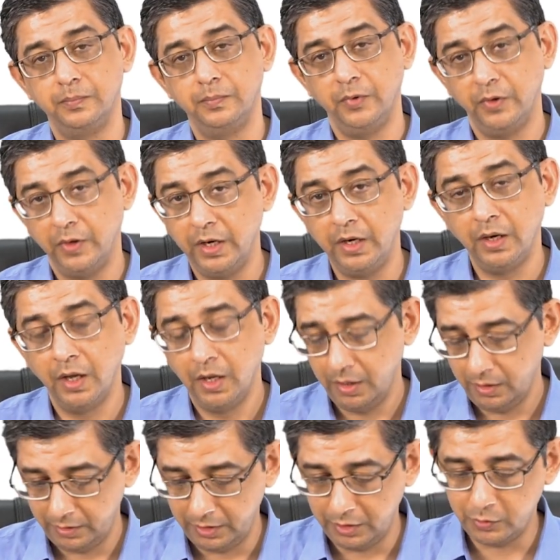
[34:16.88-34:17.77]
right,
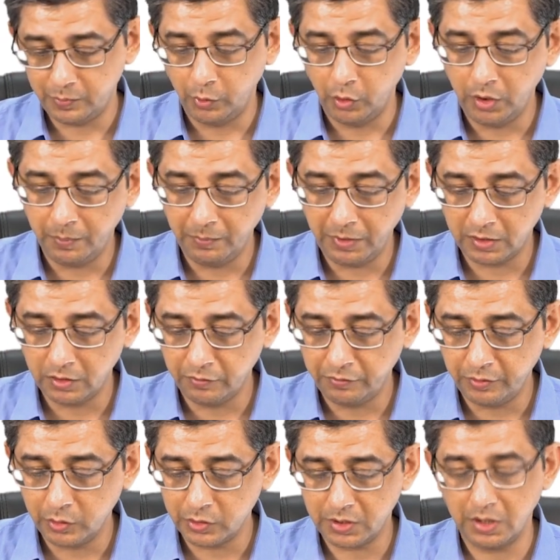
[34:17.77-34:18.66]
He's pulling back the
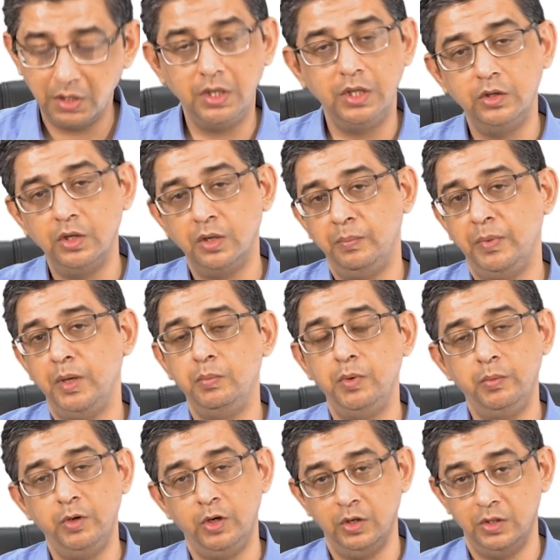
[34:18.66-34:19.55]
foreskin either
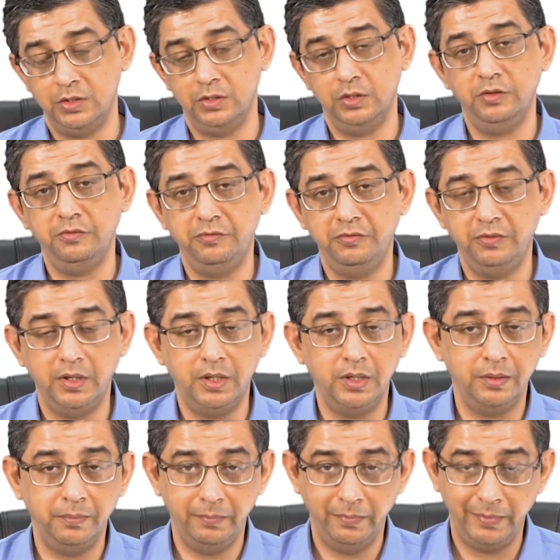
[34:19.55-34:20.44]
maybe because of
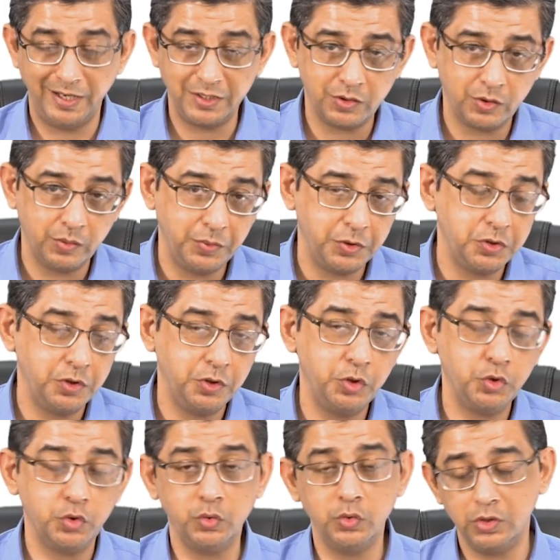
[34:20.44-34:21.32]
masturbation
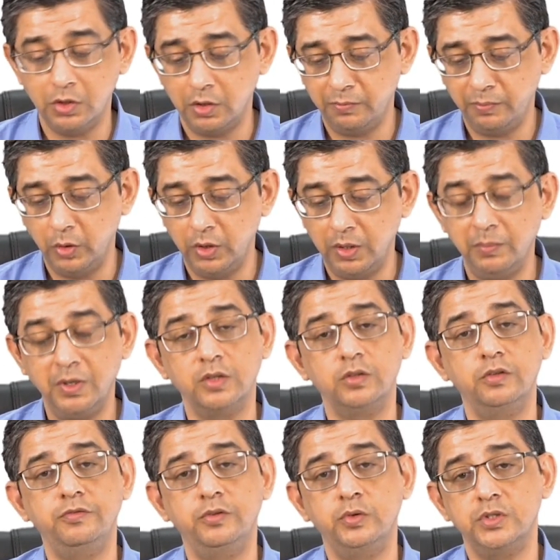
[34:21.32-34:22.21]
issues, or pulling back
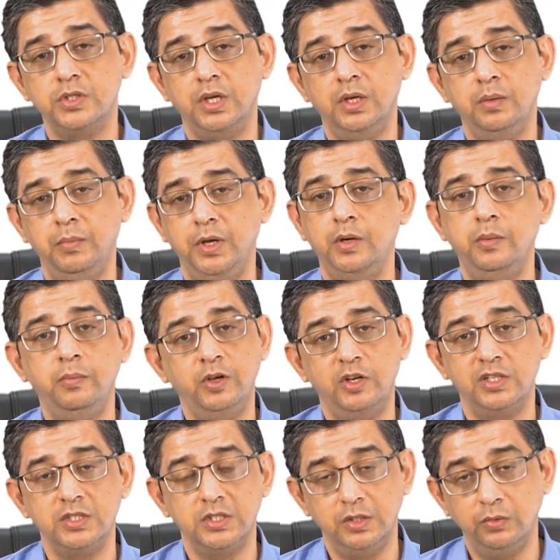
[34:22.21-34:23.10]
the foreskin mainly
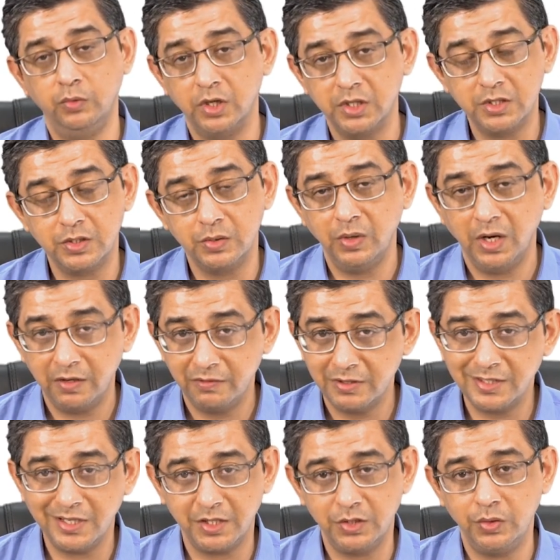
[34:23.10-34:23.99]
because he wants to have a
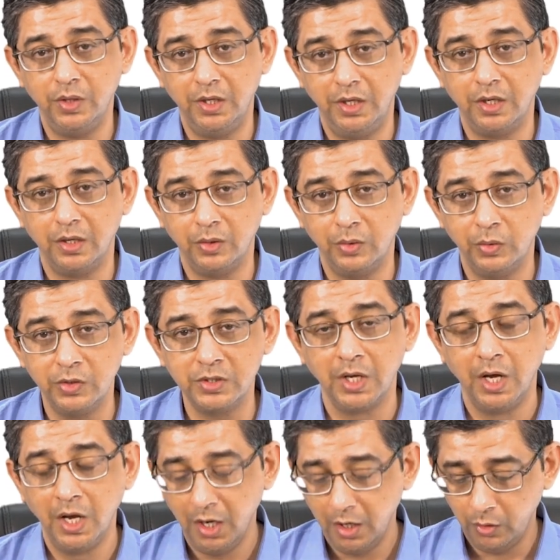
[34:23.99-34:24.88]
sexual intercourse.
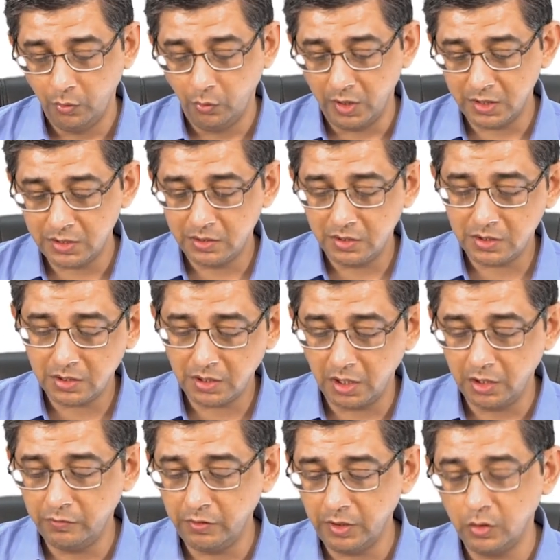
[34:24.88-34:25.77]
Once the
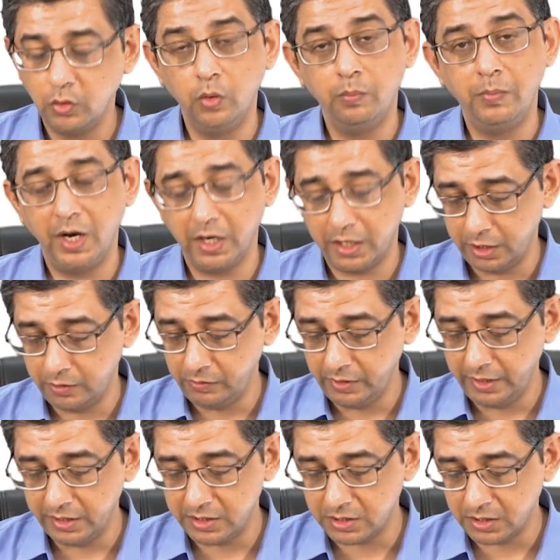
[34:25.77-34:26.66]
skin will go back, it
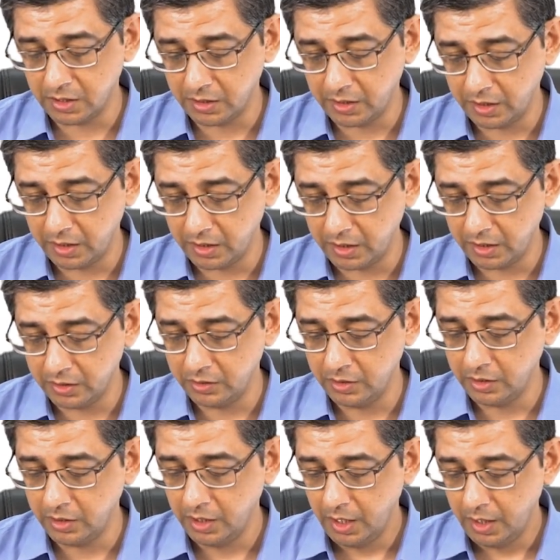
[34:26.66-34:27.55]
will get stuck here and
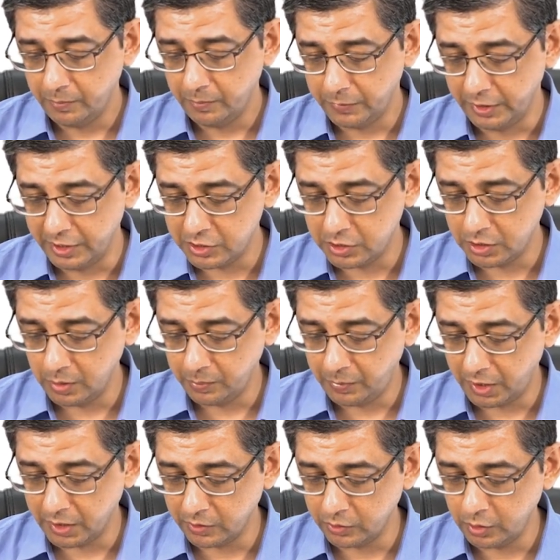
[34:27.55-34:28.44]
the distal
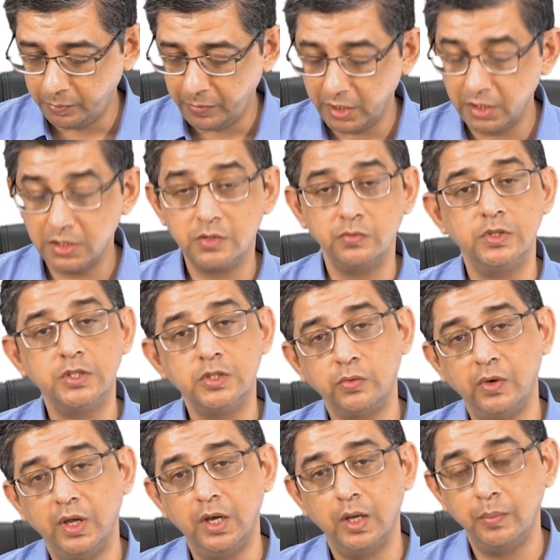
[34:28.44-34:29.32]
part of the penis will
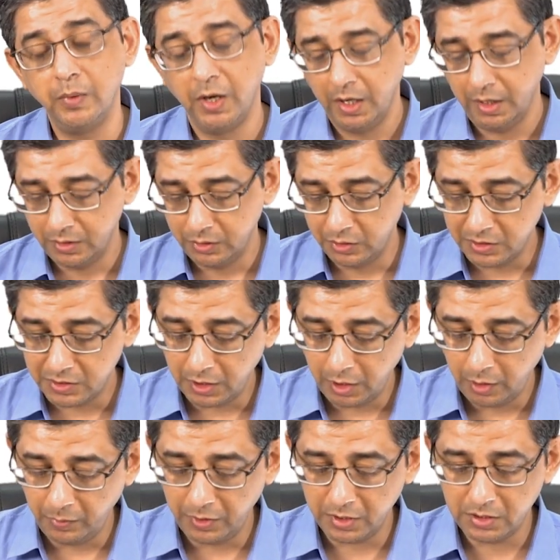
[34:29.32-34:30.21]
swell up. This
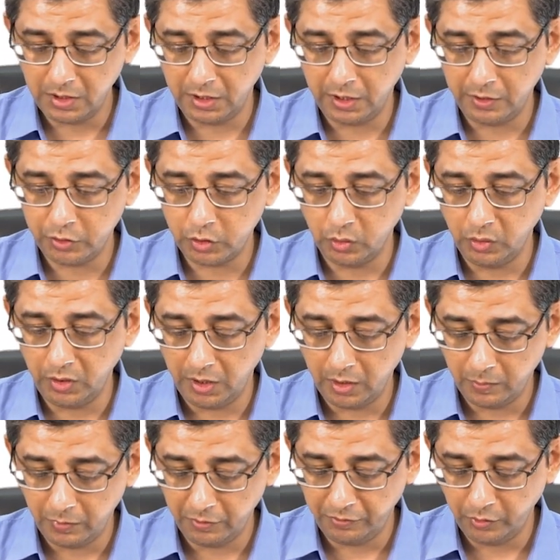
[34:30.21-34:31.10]
image that I've shown
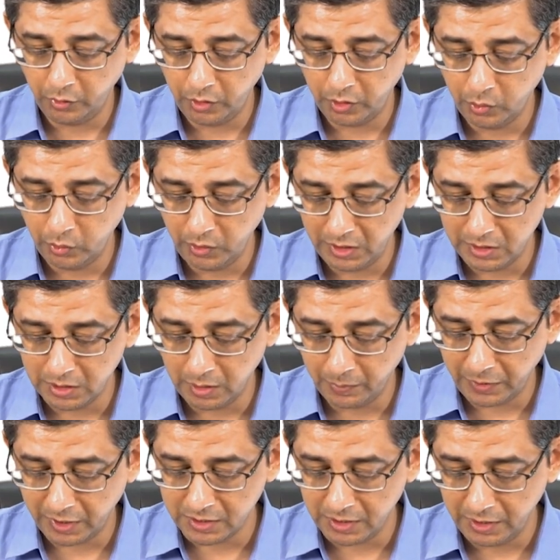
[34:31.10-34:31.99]
here before you is a
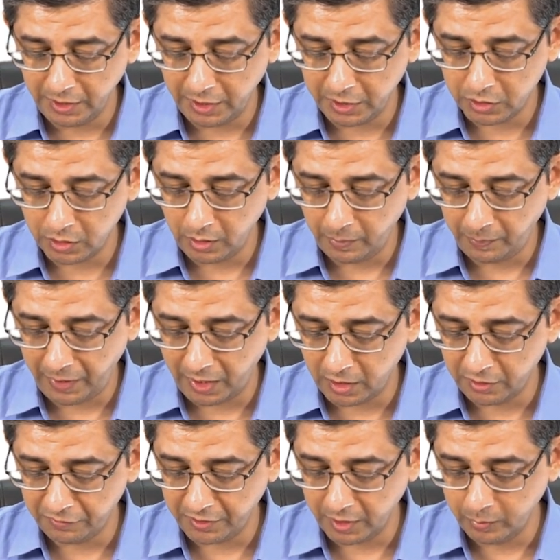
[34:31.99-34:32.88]
presentation of
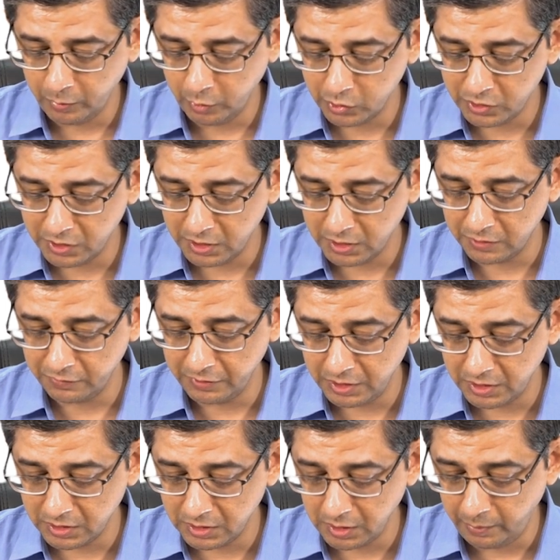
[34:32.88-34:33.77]
paraphimosis,
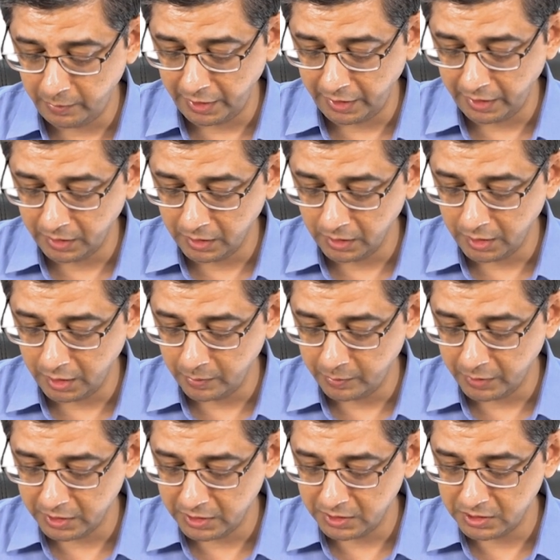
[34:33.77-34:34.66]
which is a medical
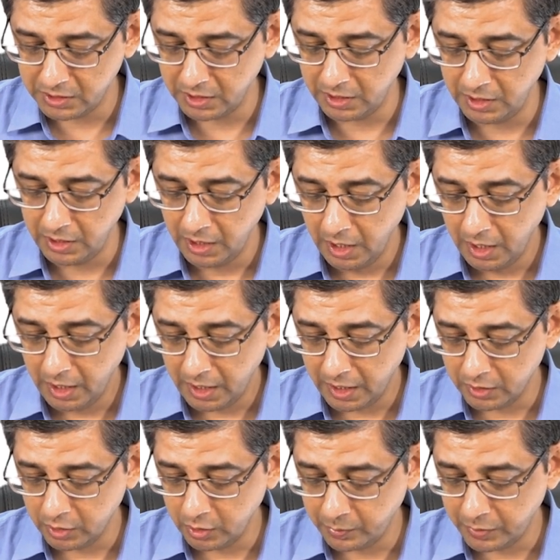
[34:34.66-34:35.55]
emergency,
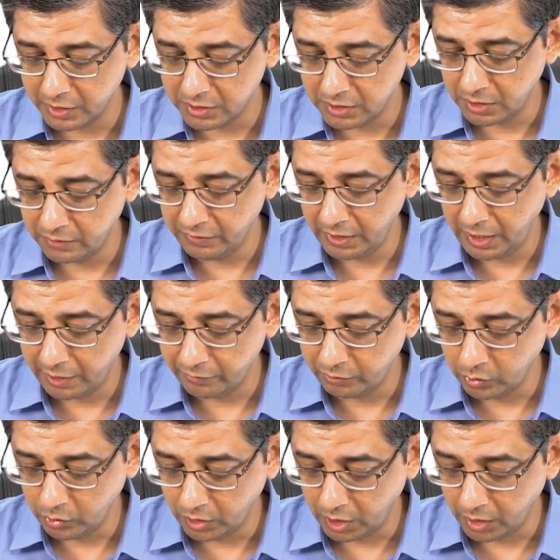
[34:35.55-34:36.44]
and the person will have
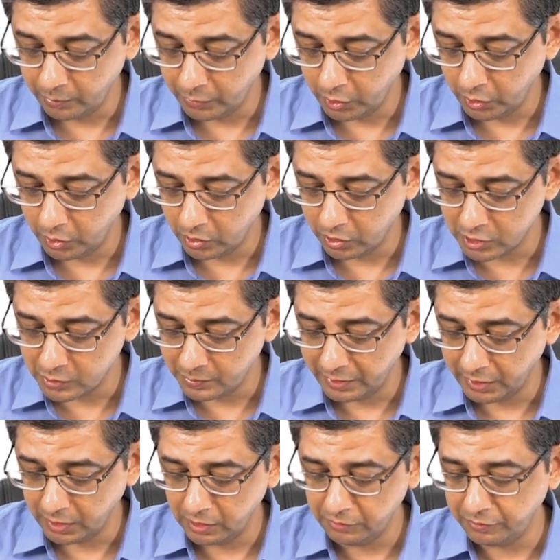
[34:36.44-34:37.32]
to come to your
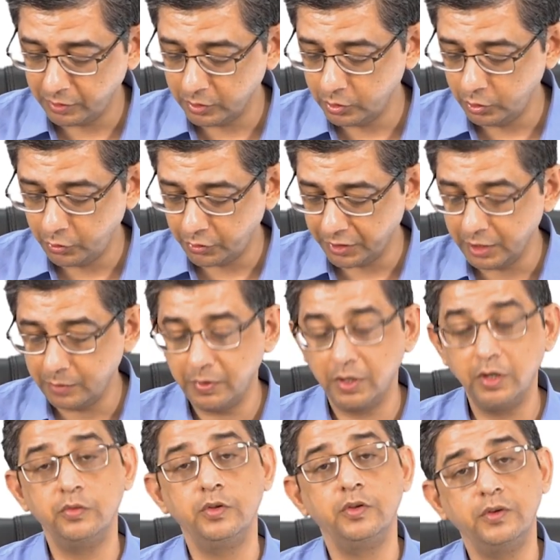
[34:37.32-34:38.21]
hospital for the
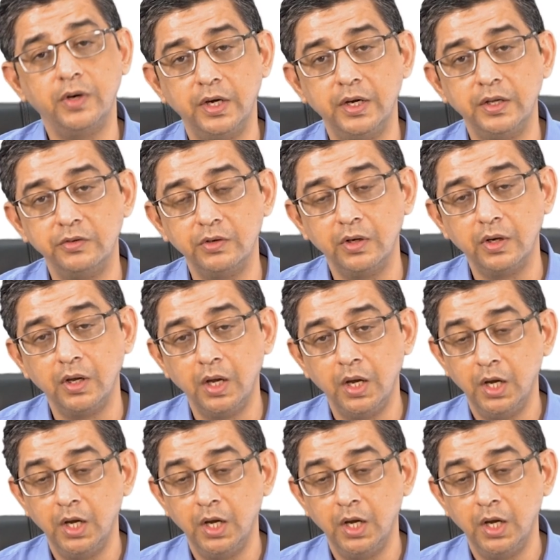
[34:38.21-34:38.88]
treatment of this condition.